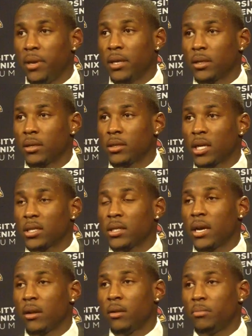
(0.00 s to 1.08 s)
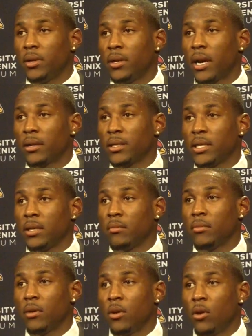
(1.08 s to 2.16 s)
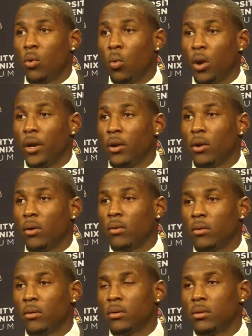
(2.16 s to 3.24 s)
big touchdown and putting our team 1-0,